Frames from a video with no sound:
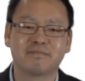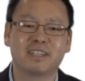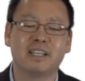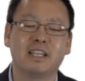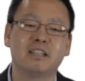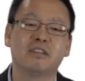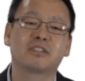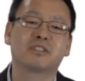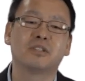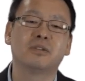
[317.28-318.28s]
It
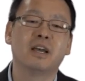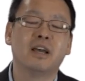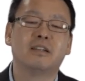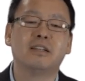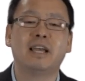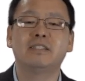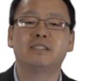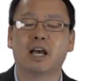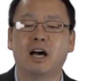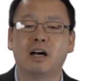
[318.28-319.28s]
looks to lay
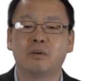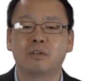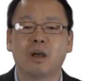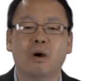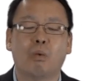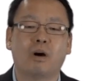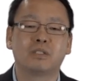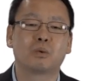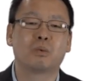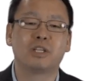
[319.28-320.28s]
down
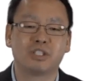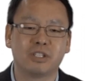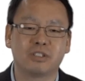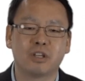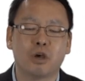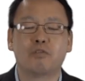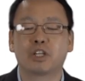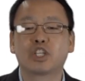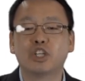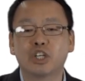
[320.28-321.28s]
one's wishes for
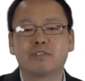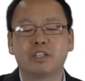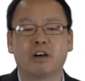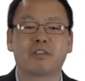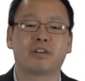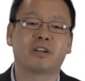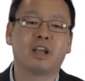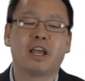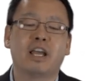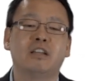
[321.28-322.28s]
the good of the other.
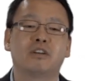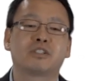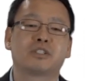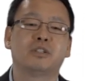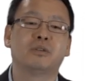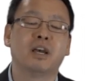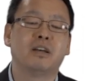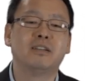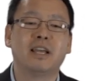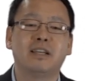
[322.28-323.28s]
It looks to
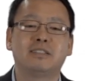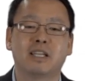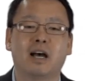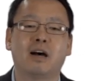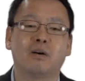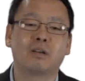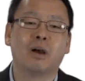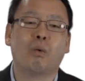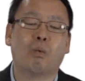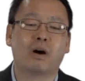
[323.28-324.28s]
lay
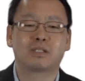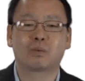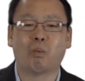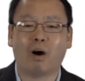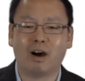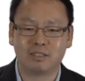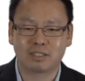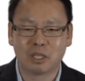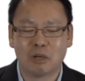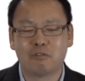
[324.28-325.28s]
down one's
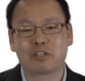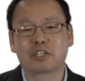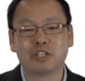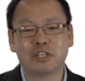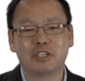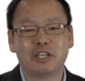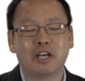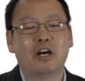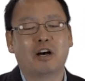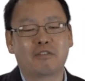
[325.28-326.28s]
wants for the good
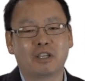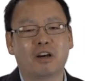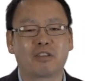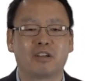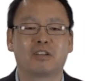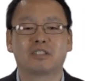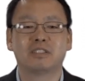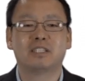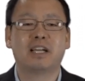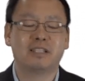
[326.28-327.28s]
of the other.
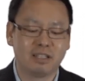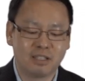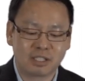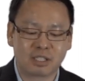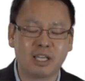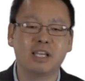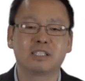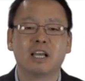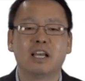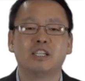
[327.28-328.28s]
And in this
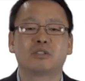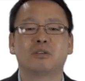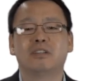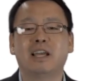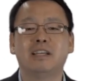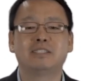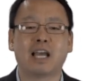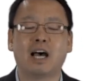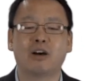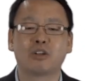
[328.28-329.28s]
case, is to lay
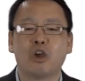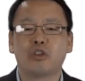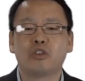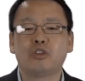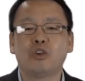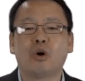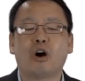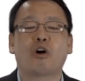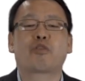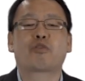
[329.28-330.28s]
down
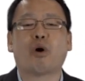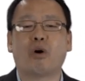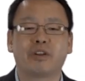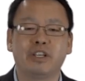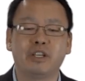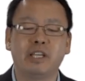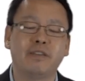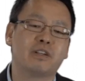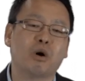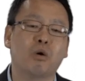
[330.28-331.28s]
your authority
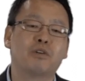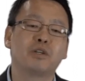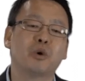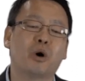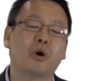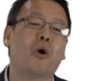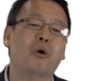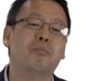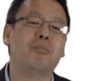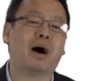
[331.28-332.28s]
even over your
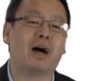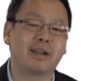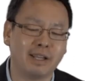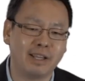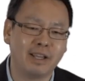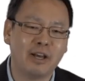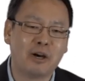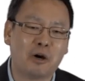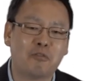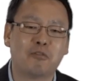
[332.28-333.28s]
own body
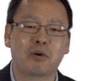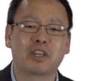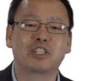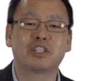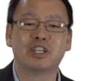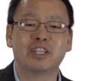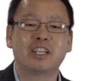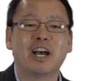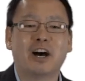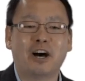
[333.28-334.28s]
for the
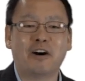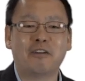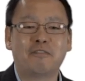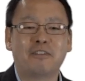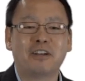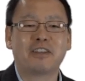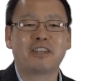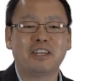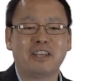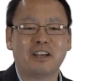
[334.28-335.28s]
good of
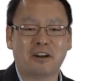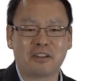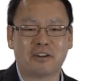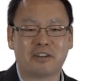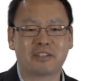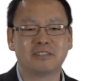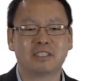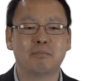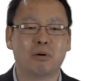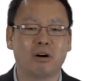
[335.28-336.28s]
the other.
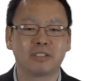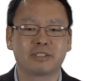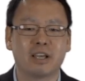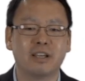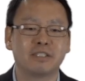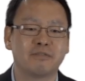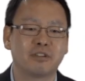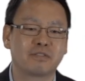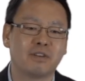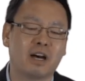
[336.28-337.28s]
And Paul says in
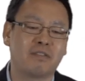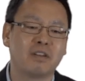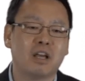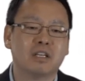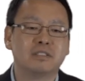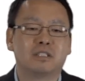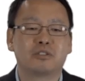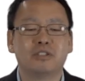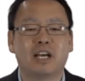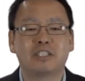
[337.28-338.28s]
verse 5,
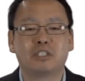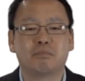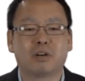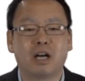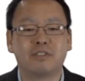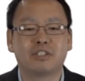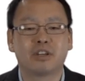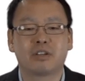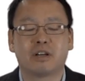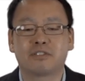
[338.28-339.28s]
do not deprive each
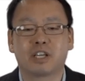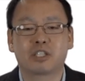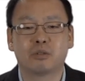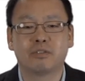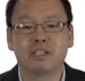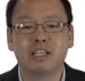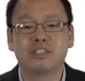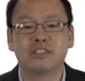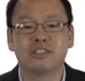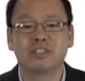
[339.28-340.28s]
other of sexual
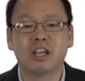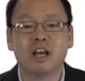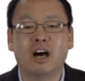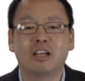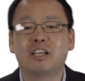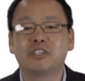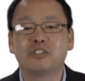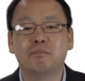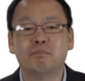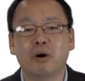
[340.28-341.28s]
relations unless
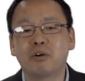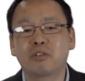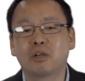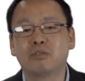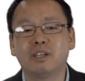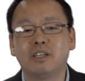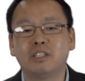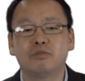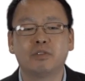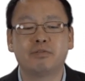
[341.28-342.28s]
you both agree
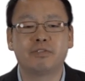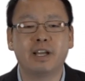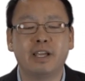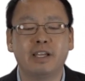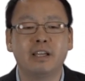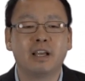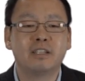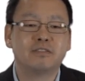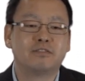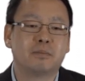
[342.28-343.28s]
to refrain
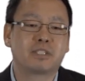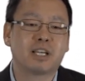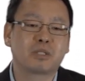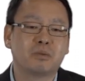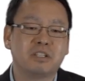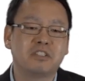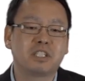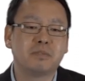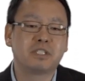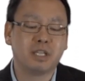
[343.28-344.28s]
from sexual
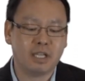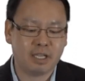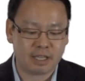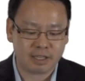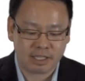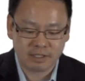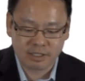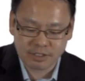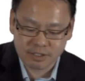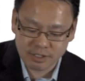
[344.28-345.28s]
intimacy. And then
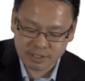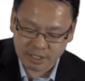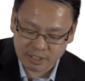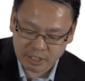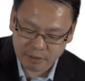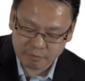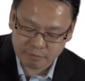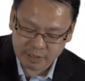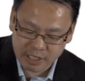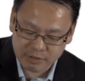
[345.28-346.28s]
this is a key
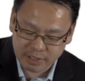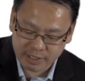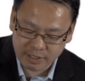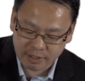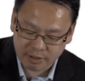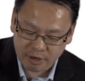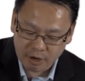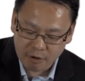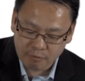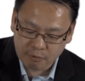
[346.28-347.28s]
phrase right here,
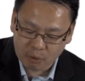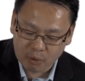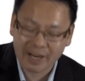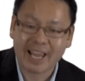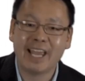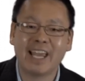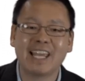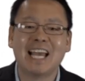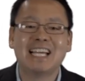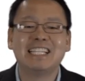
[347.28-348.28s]
for
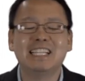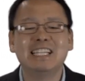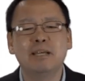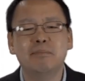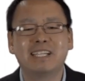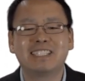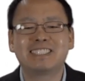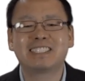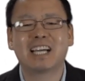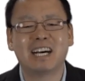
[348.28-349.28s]
a
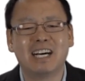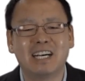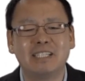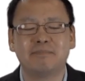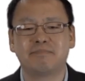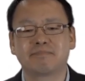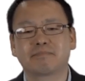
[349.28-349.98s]
limited time.